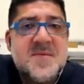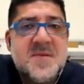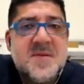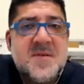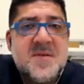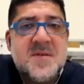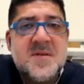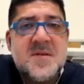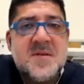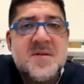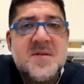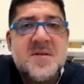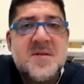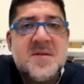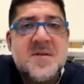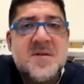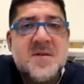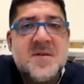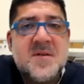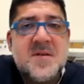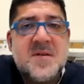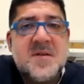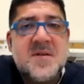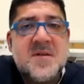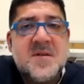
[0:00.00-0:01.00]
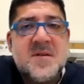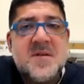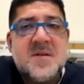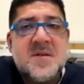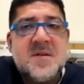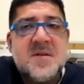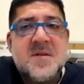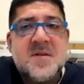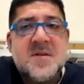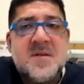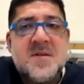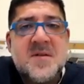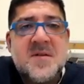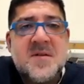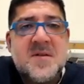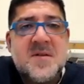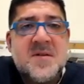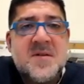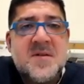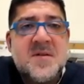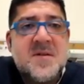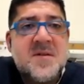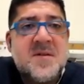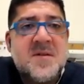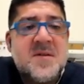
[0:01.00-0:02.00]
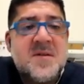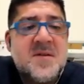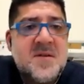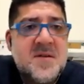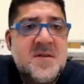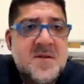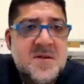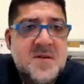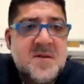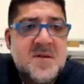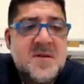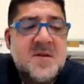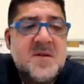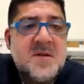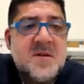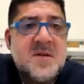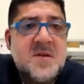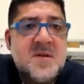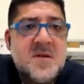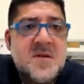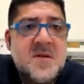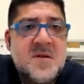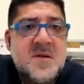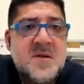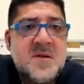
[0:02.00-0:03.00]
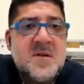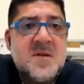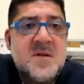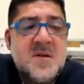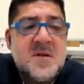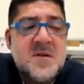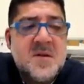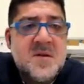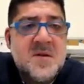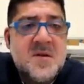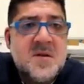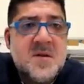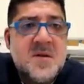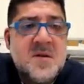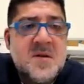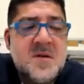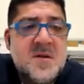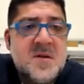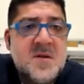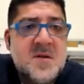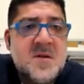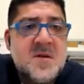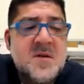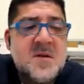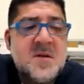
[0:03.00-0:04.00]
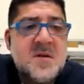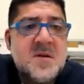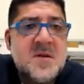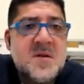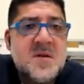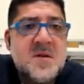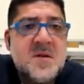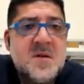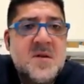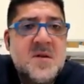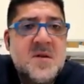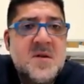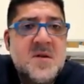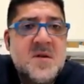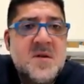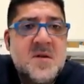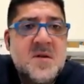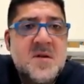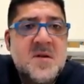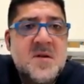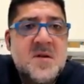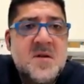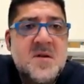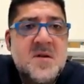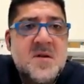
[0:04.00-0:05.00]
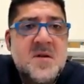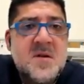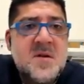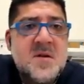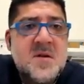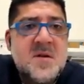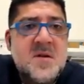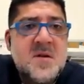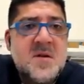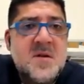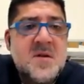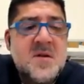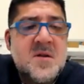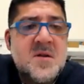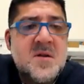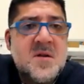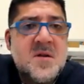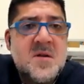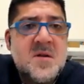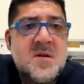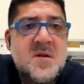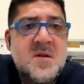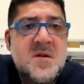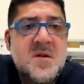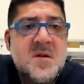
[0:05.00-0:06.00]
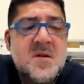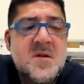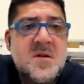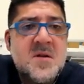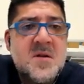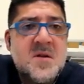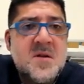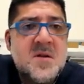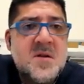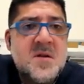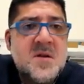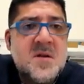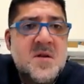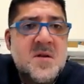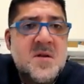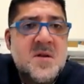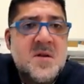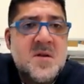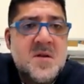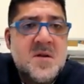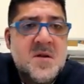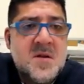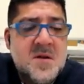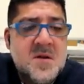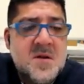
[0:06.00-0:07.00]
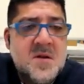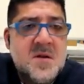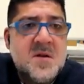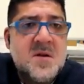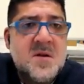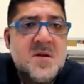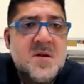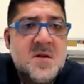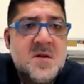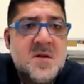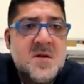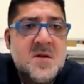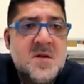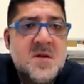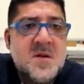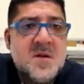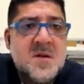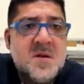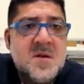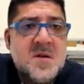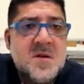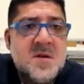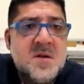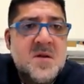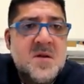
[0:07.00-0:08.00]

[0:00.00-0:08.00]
(silent)